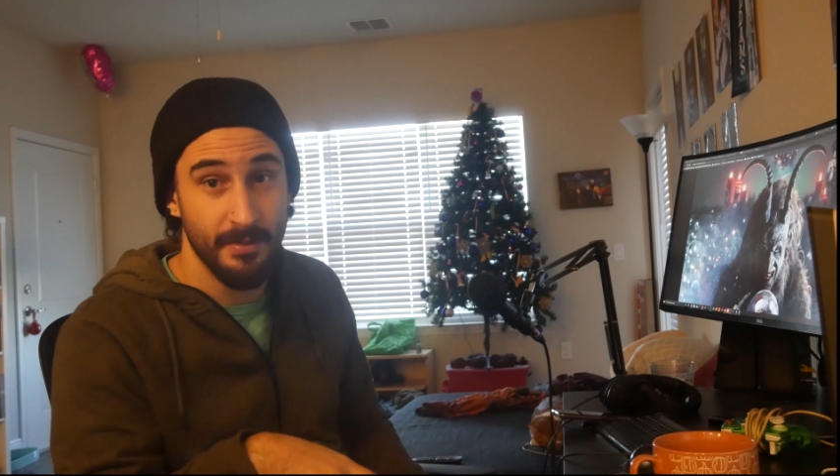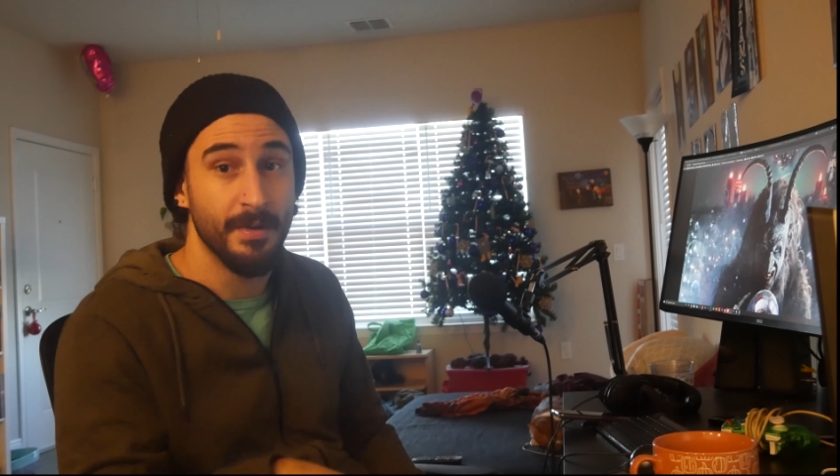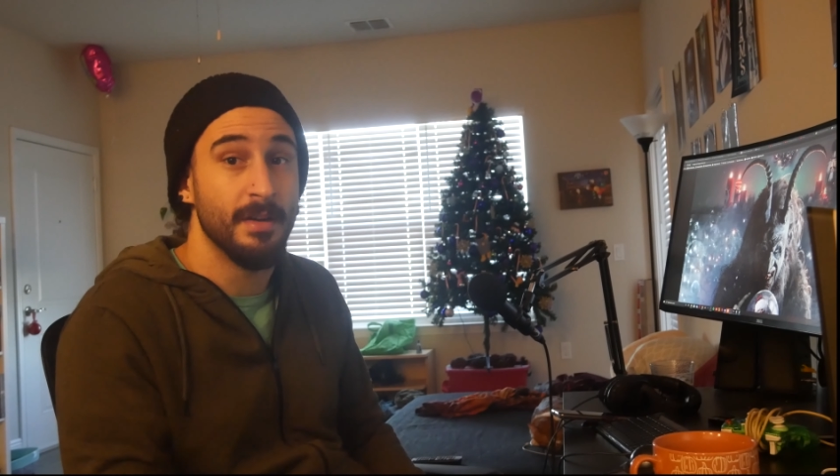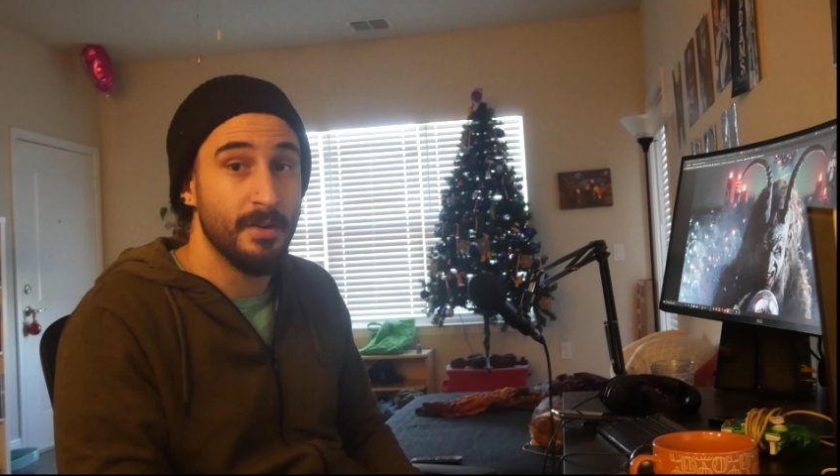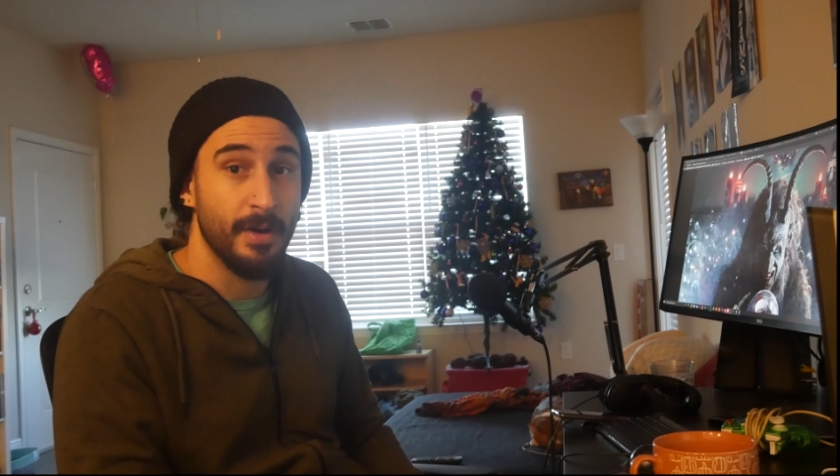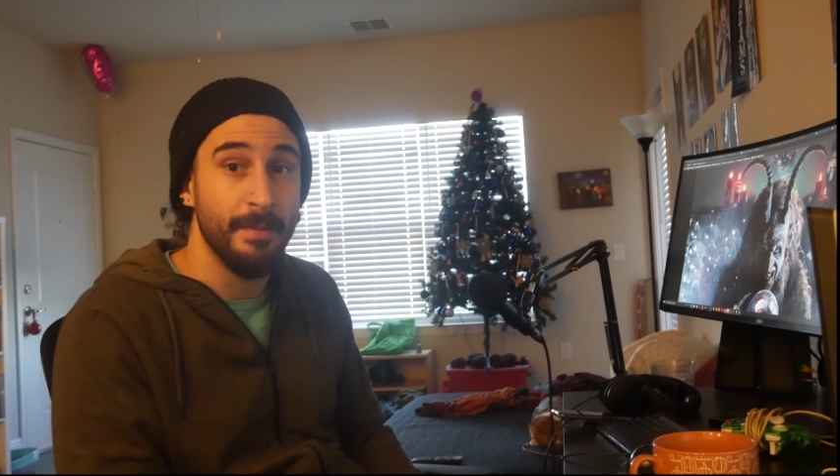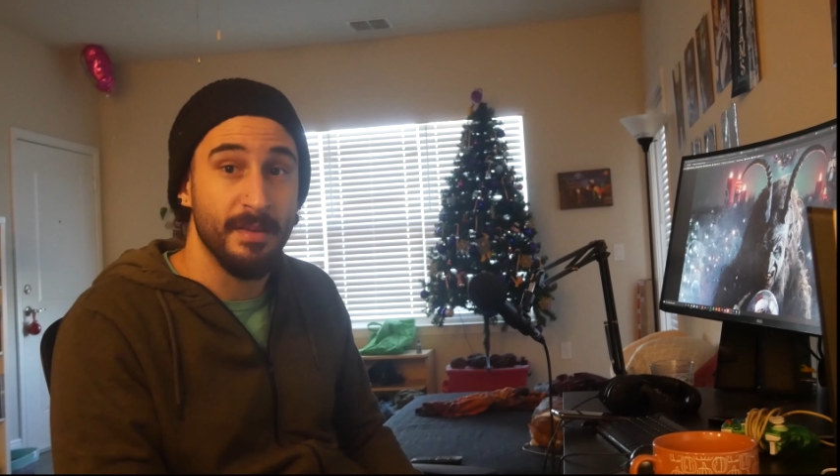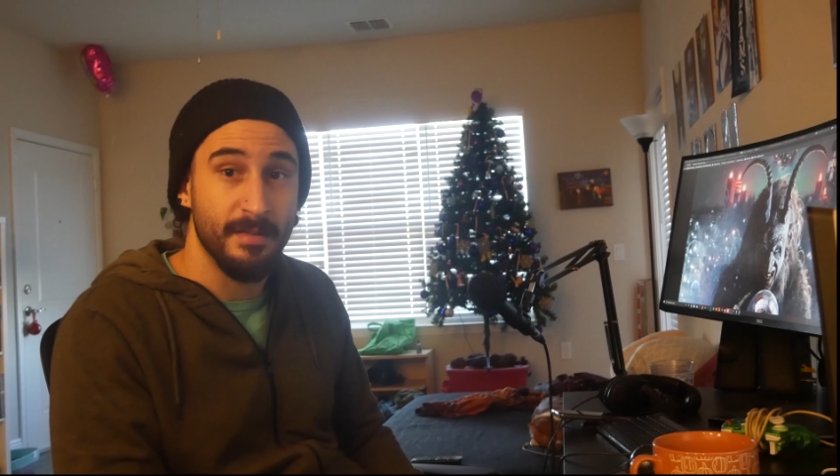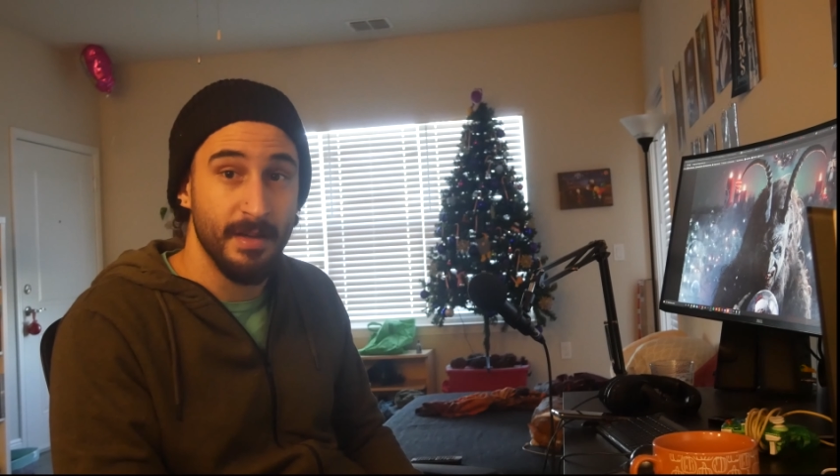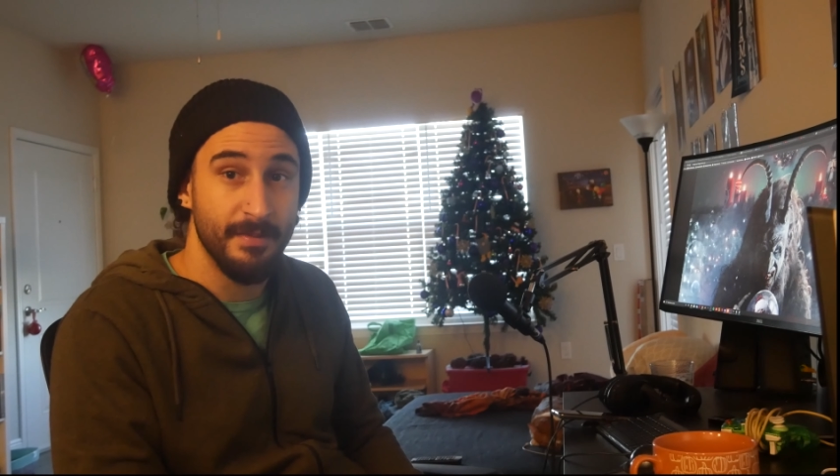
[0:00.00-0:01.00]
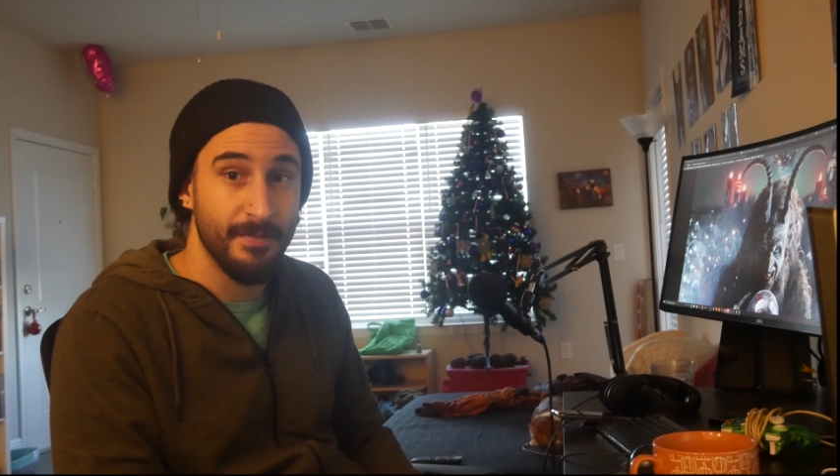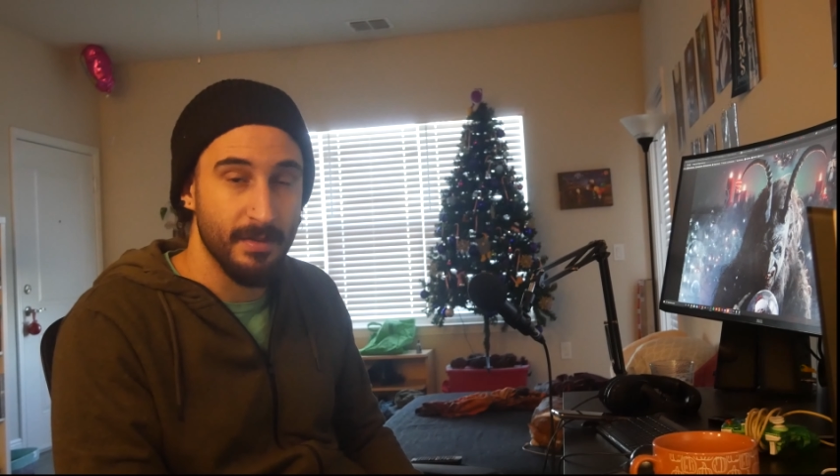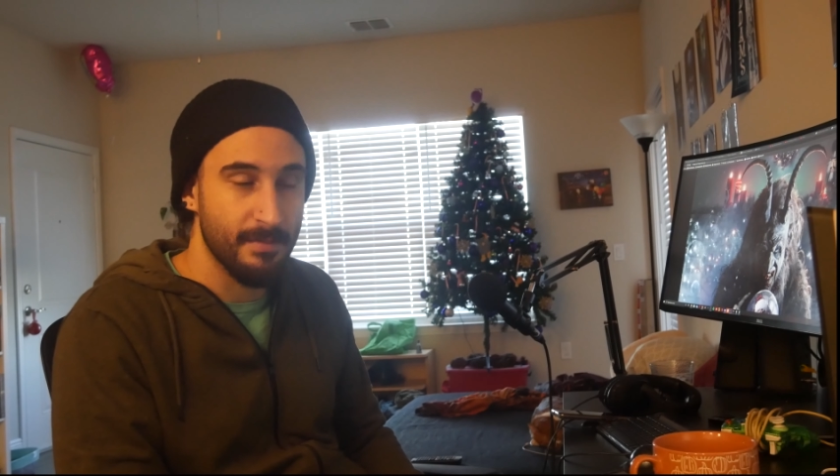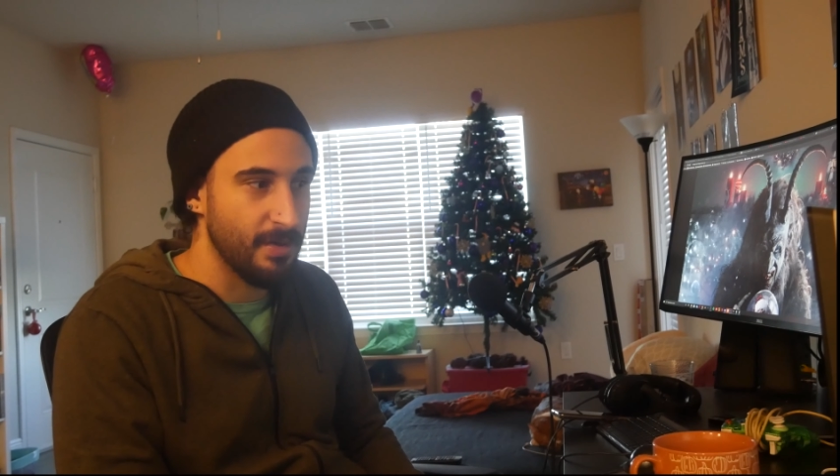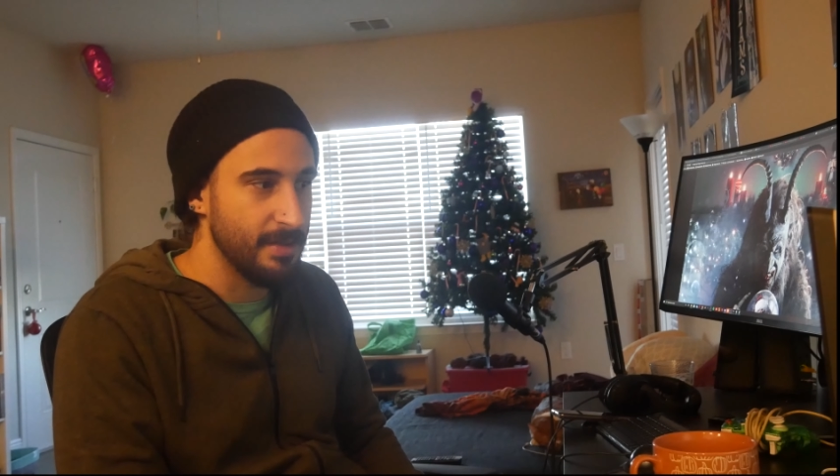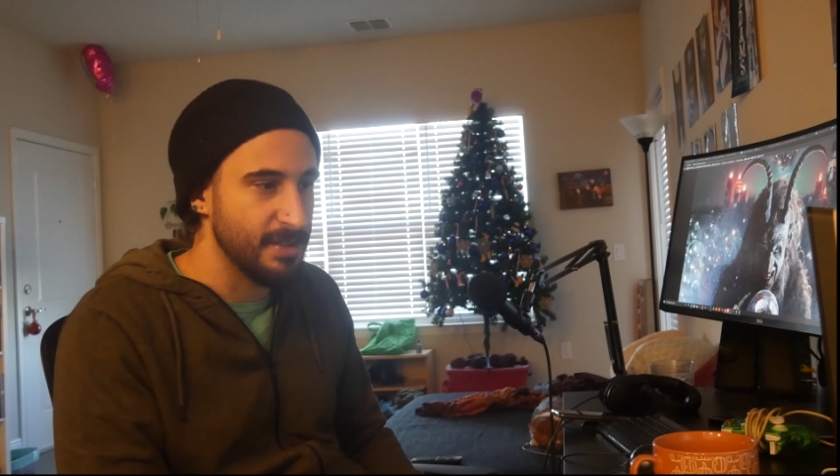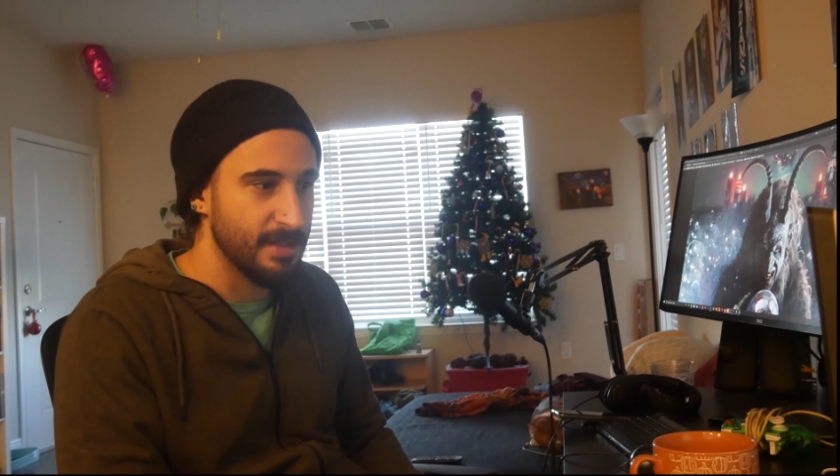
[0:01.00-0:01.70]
Krampus Night for this project.